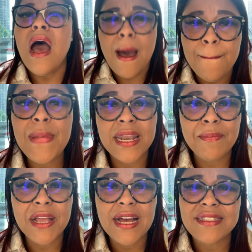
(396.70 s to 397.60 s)
I'm better
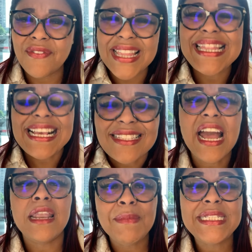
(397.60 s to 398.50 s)
because of it. That's the
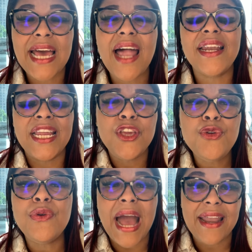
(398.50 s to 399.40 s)
kind of mentality you
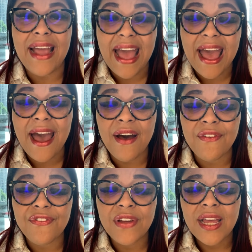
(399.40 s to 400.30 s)
gotta have.
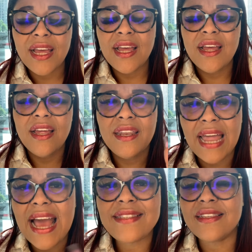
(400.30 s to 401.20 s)

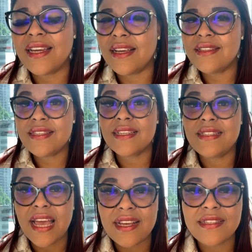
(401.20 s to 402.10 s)
Lastly,
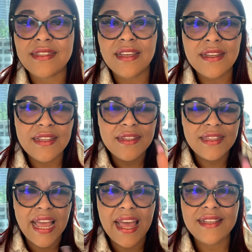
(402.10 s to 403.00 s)
success,
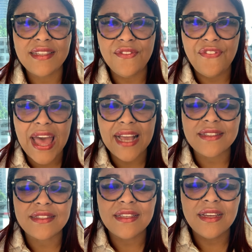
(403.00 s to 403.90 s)
the S in
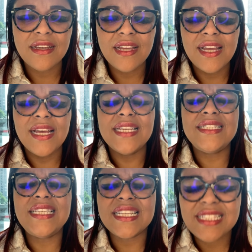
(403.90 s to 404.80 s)
facts.
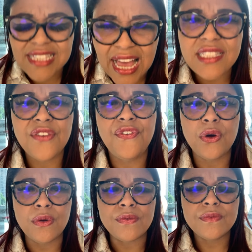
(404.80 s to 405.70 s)

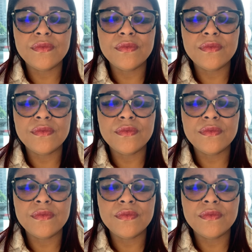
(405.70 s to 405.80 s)
Successful.